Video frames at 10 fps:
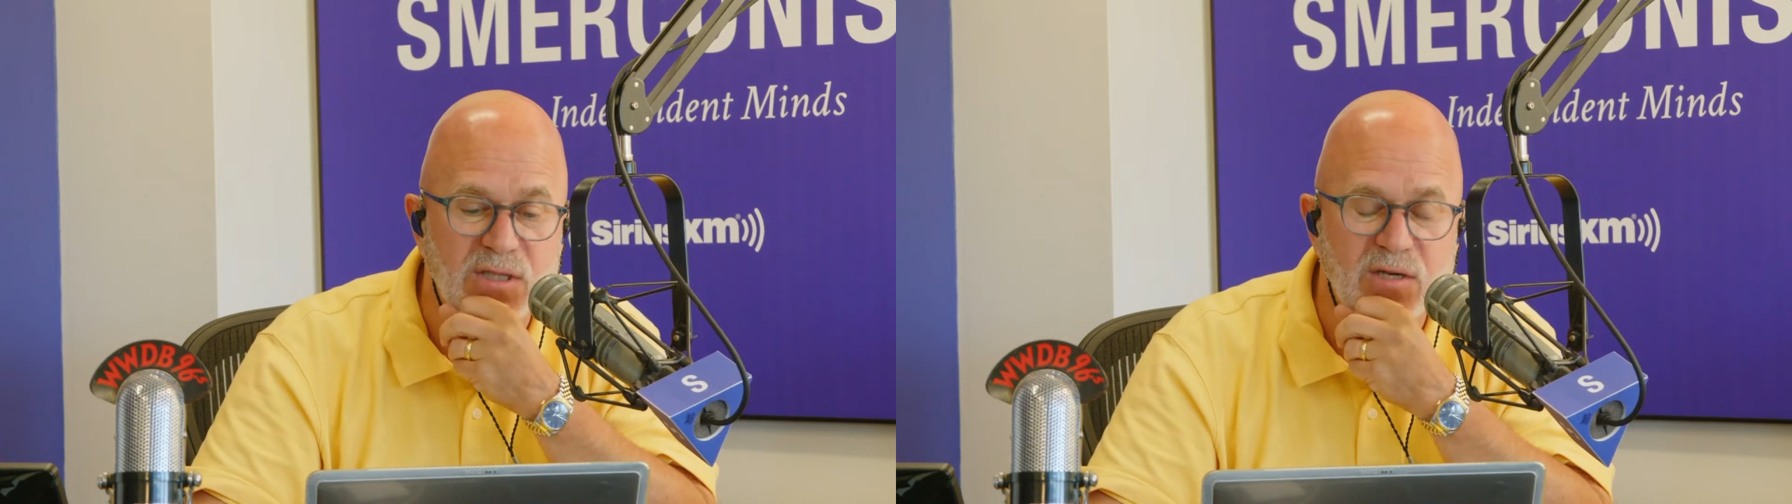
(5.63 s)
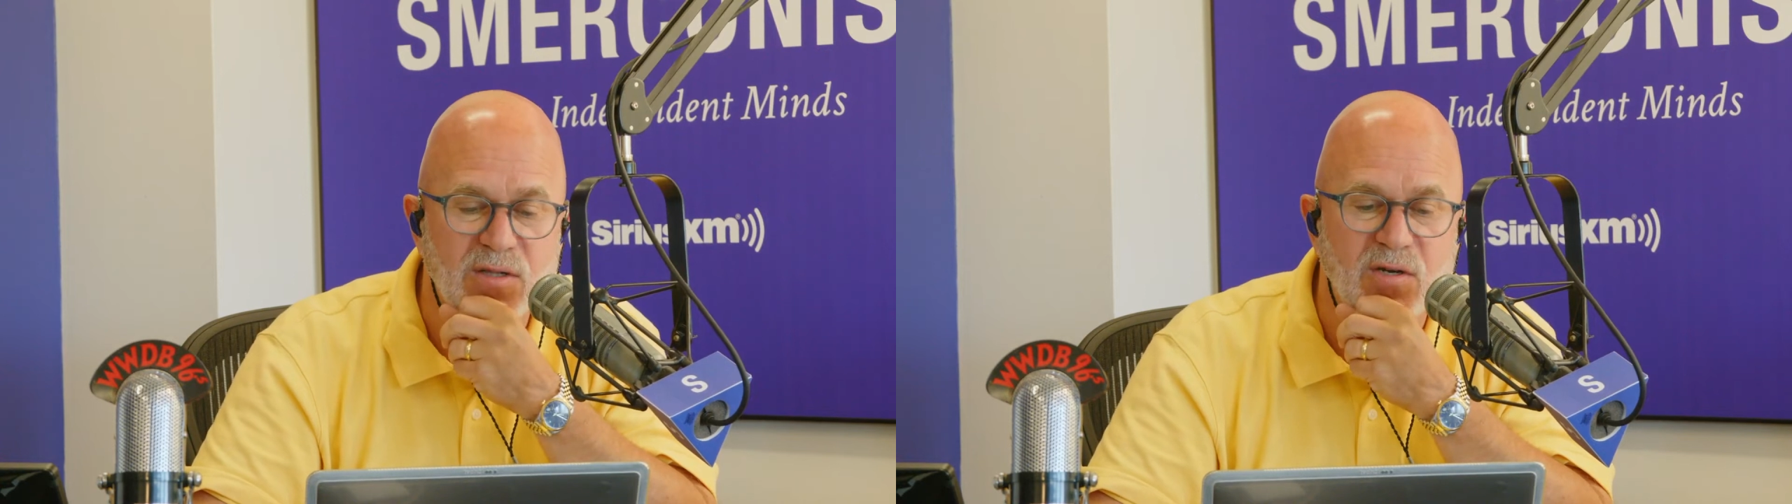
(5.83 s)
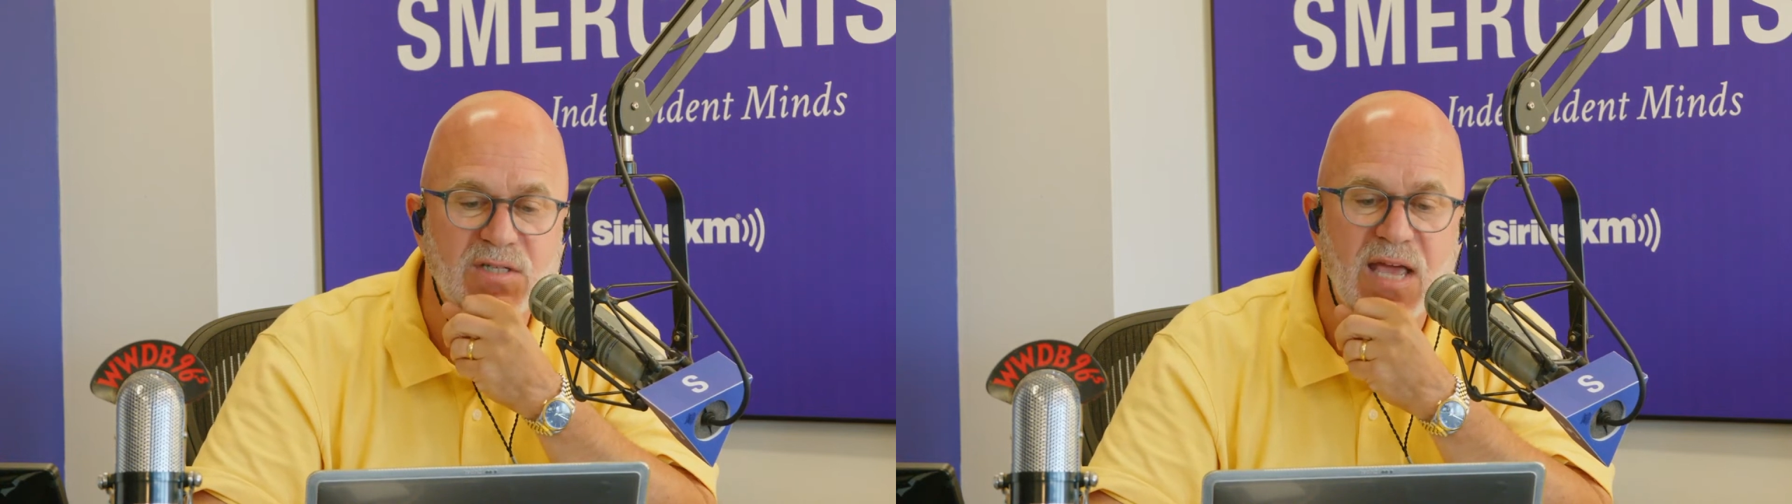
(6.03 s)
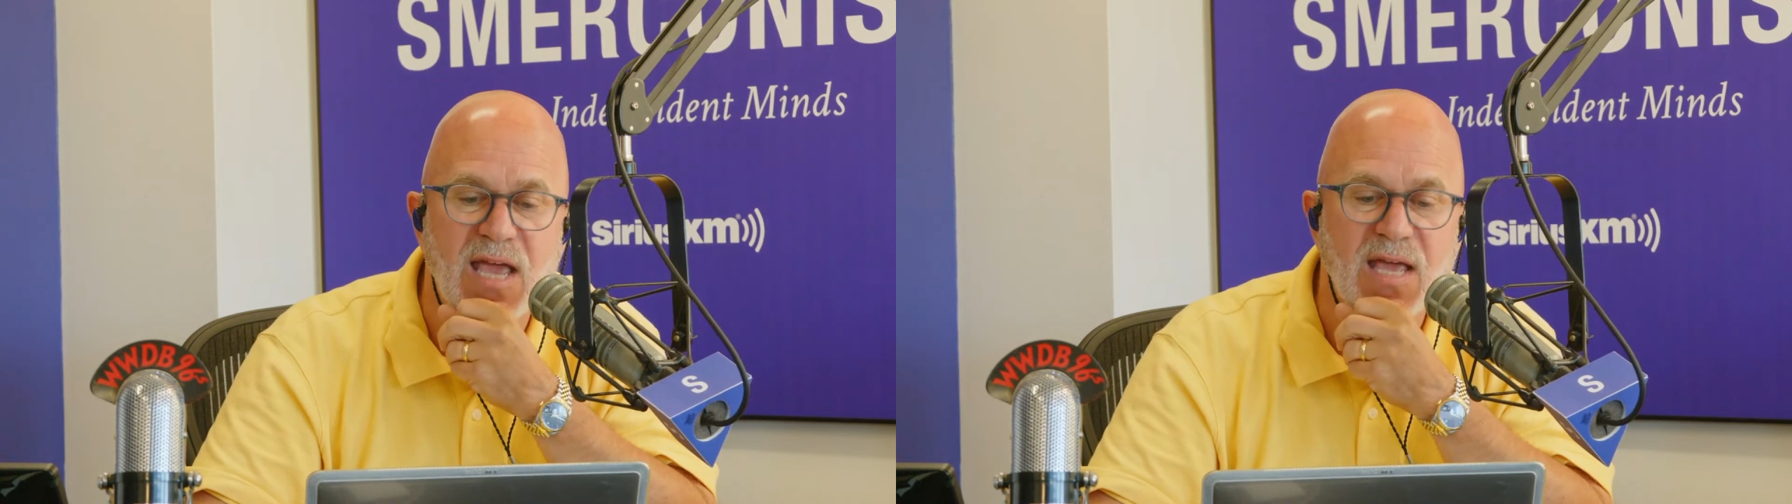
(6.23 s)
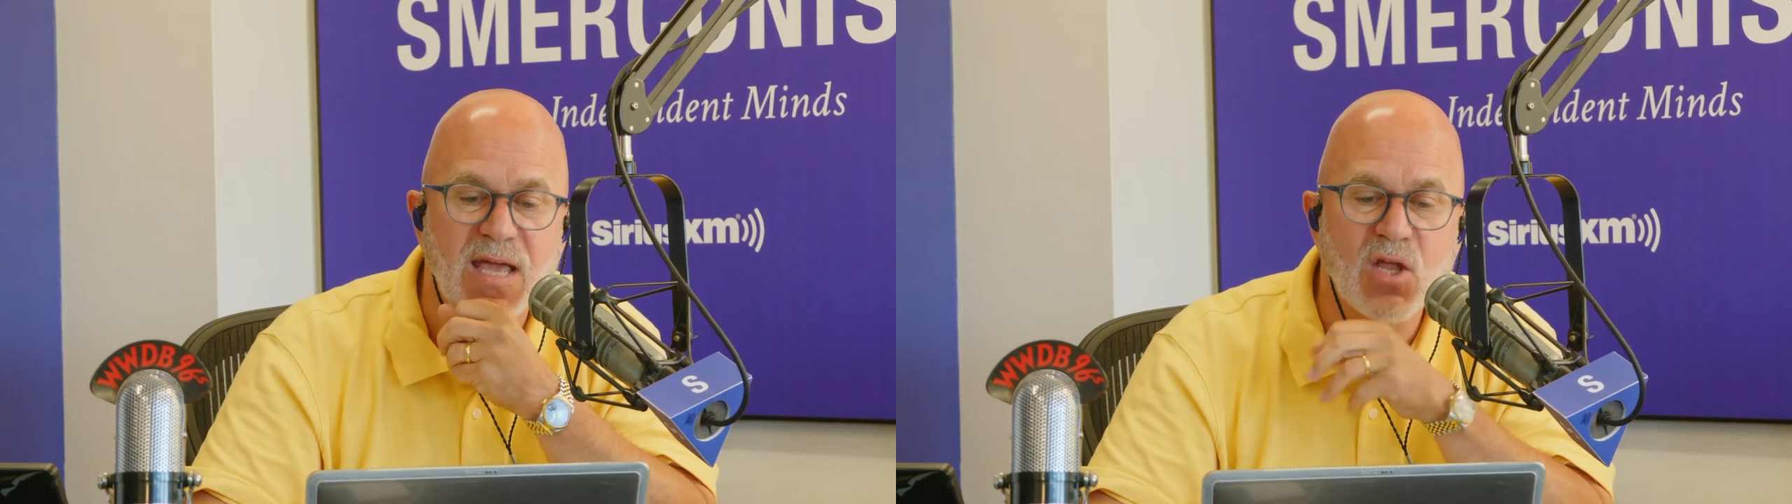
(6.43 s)
There, there's
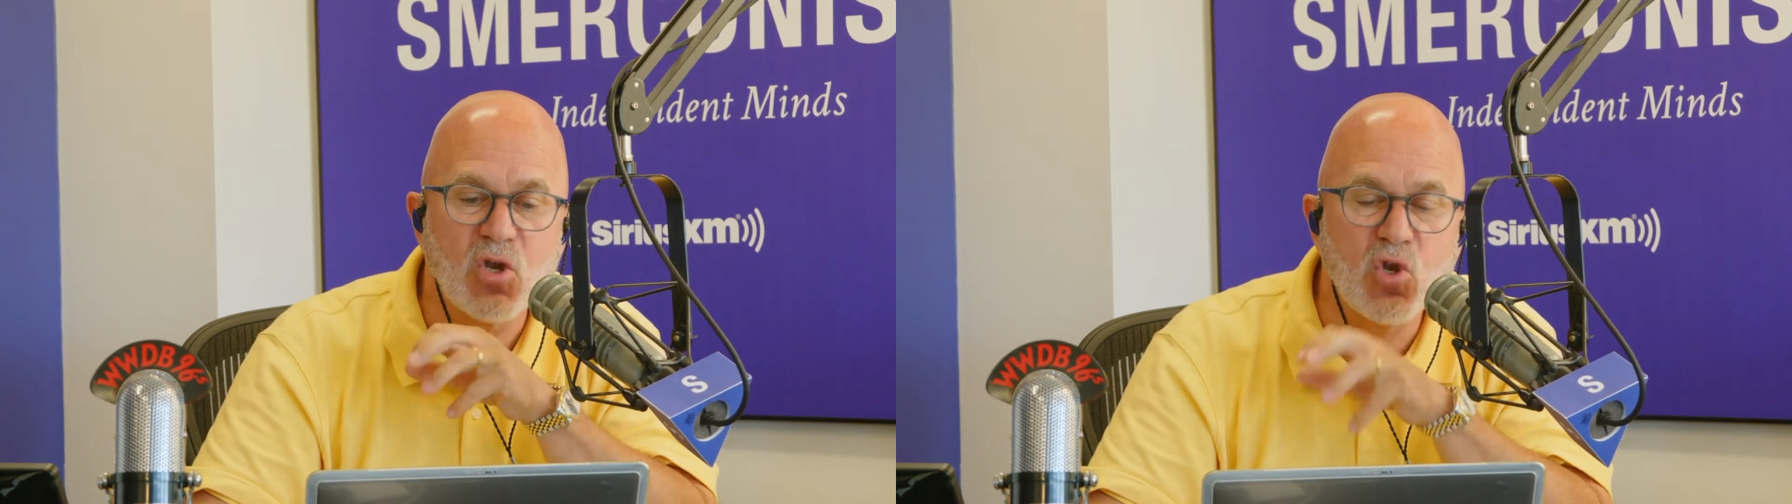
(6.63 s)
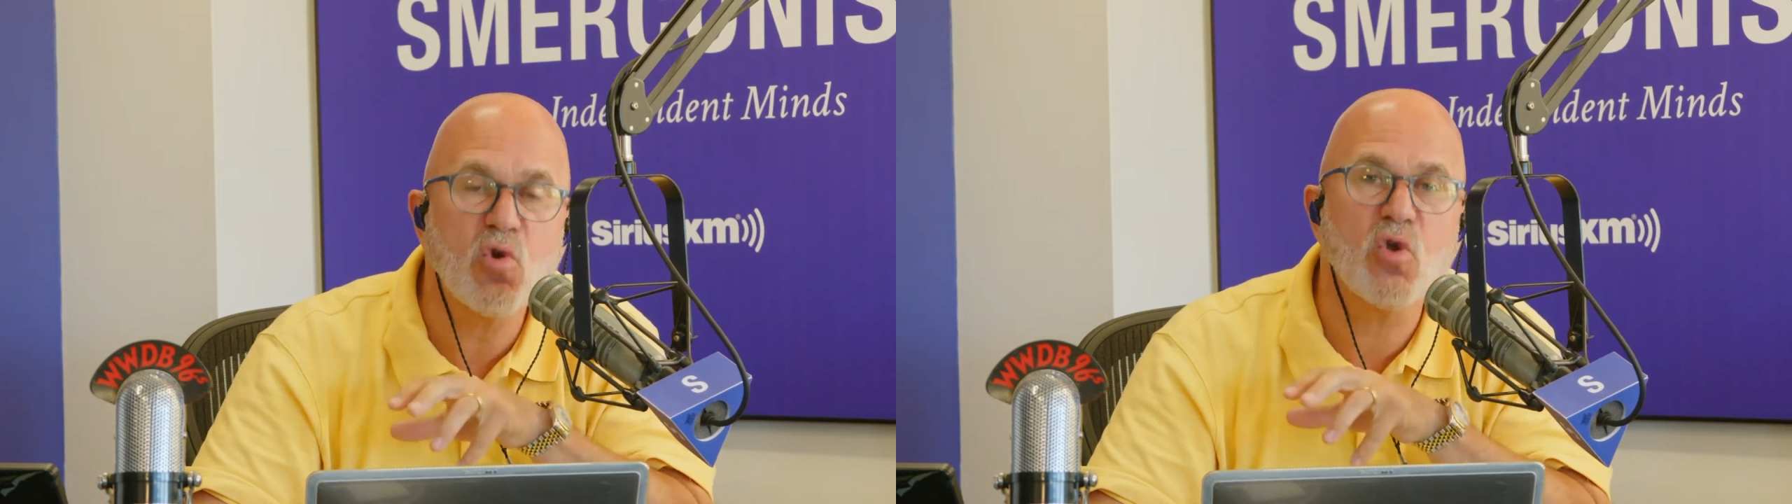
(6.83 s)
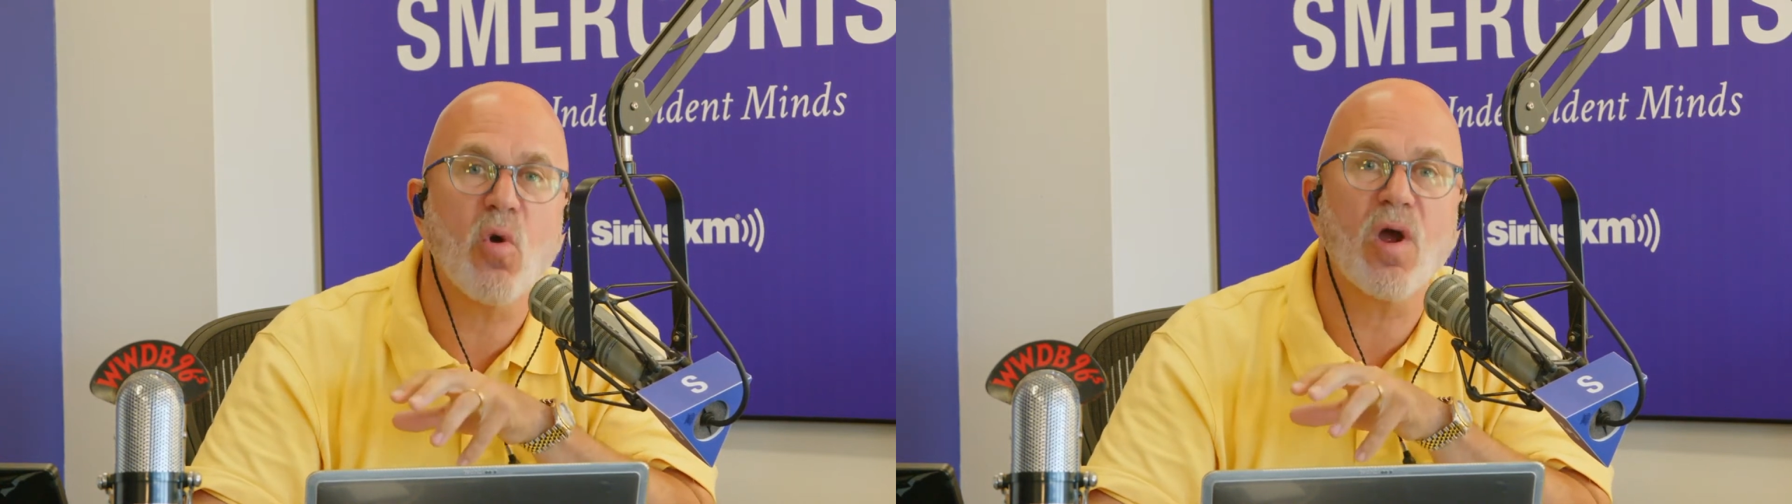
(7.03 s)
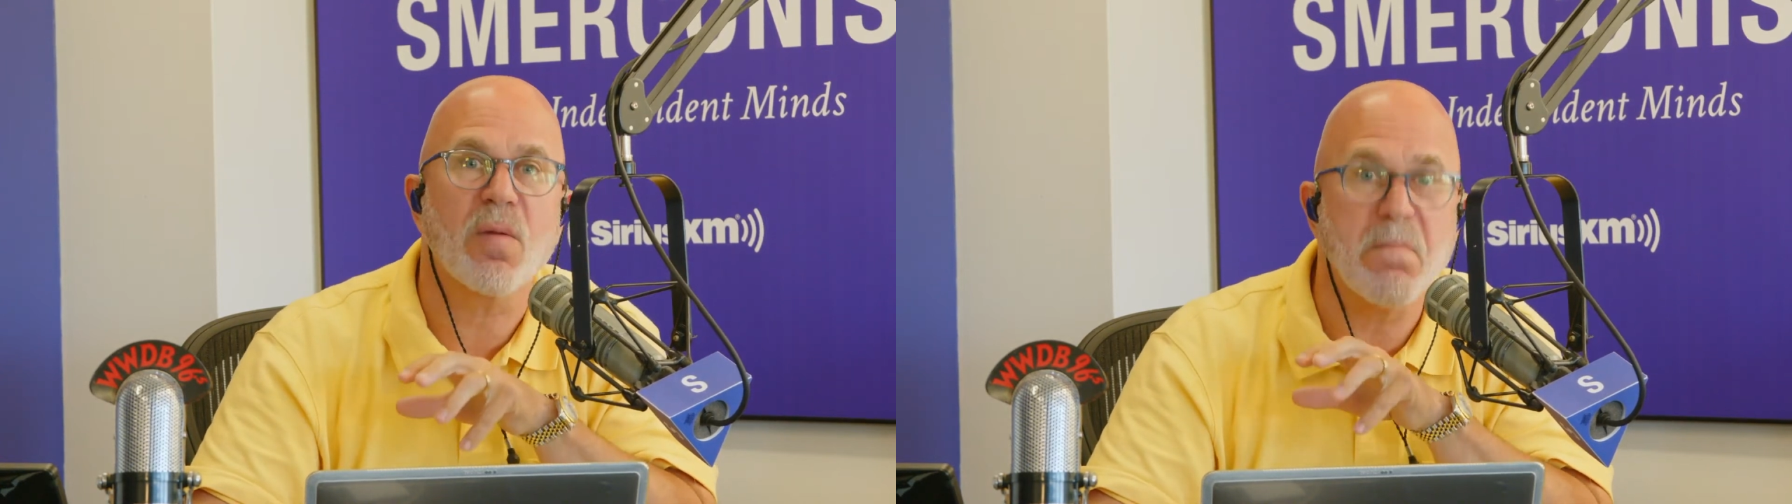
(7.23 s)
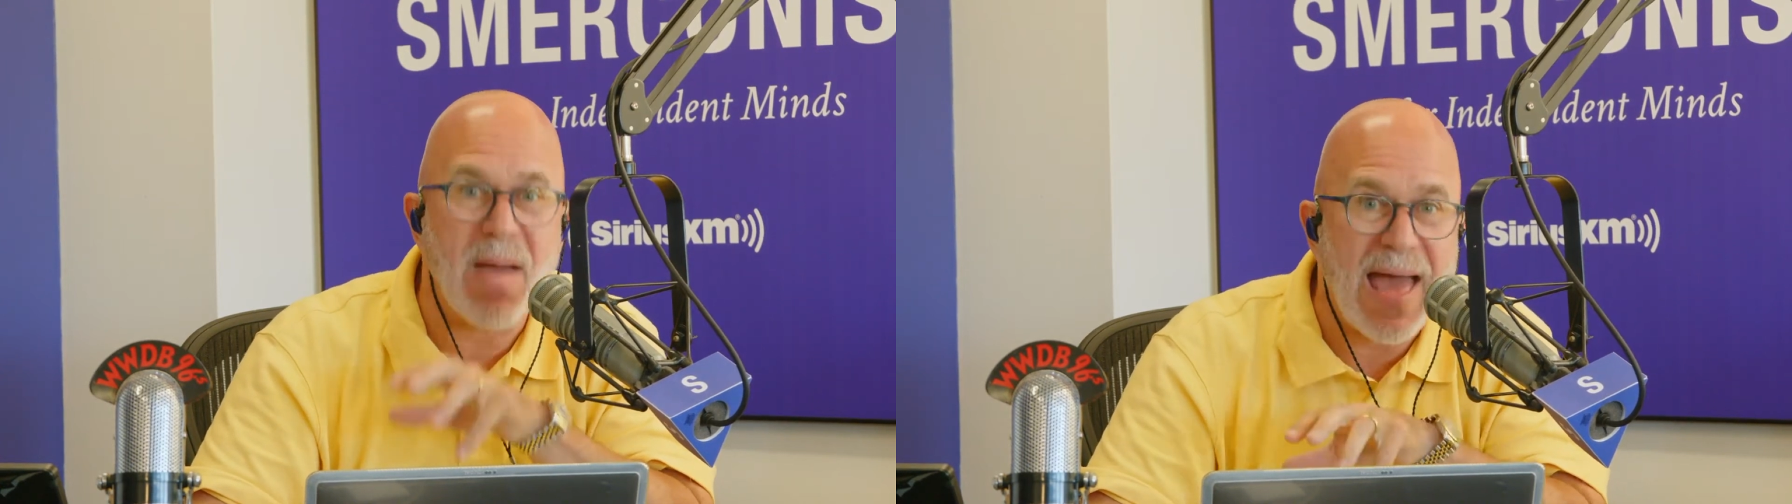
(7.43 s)
a New York
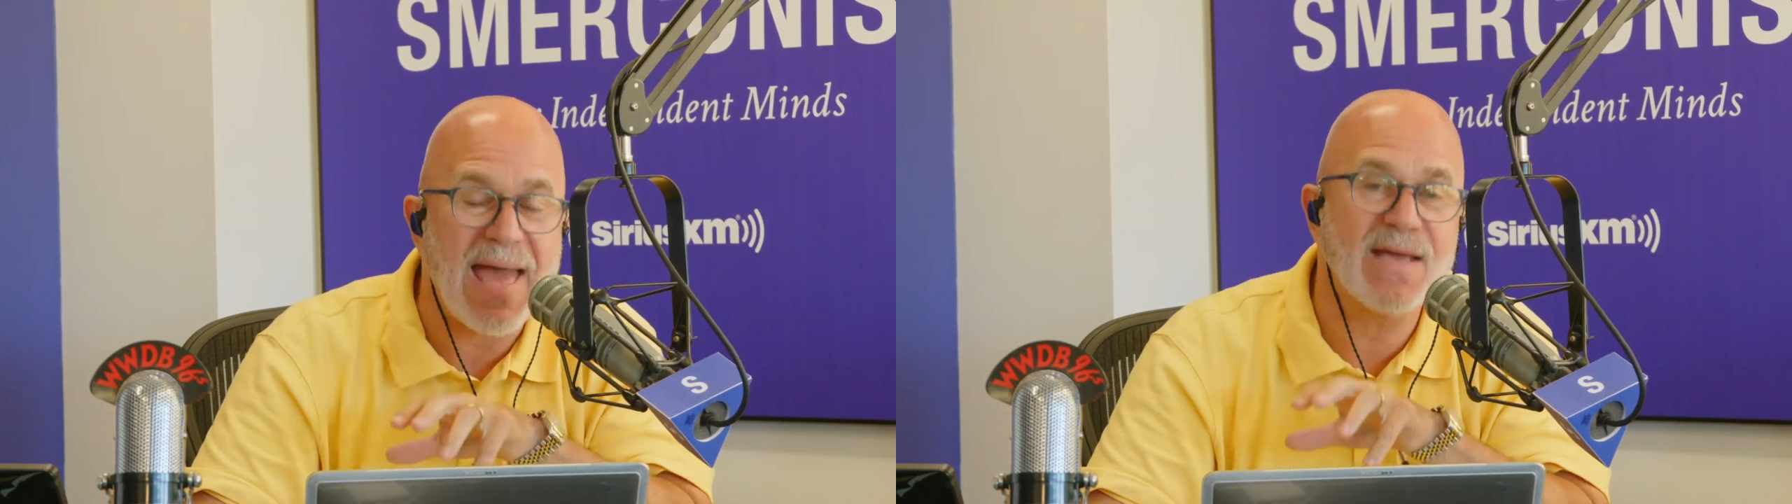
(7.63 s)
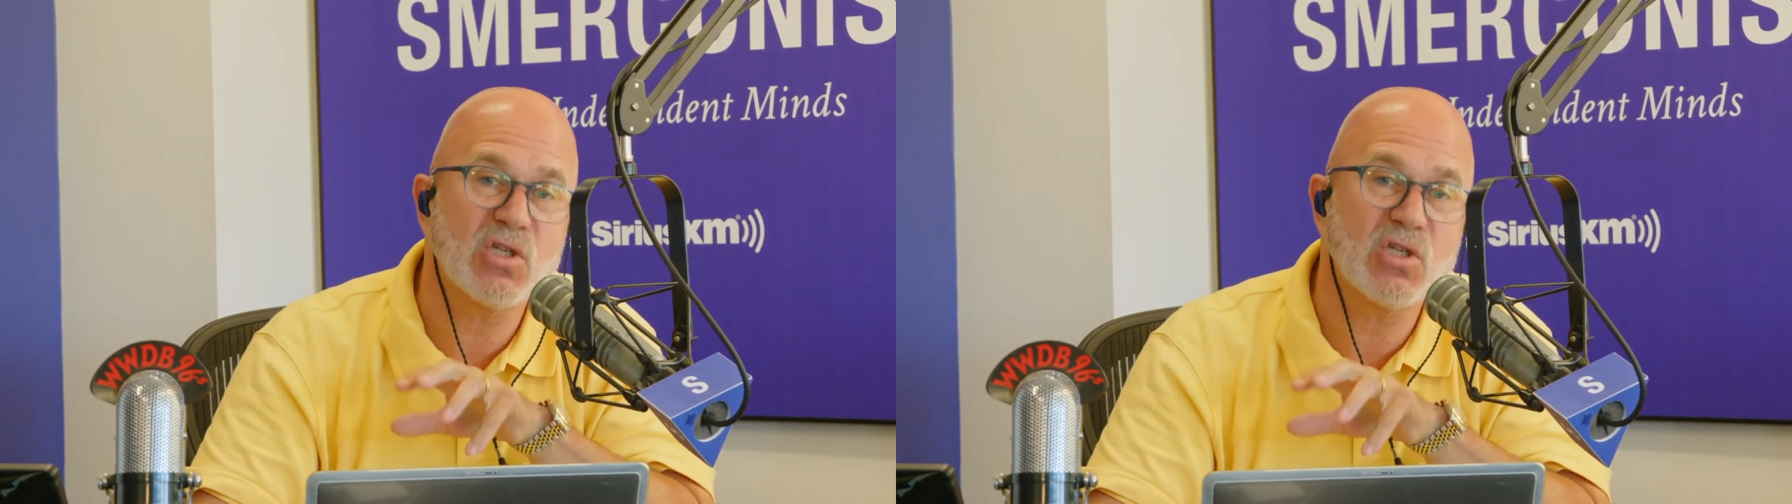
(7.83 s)
Mag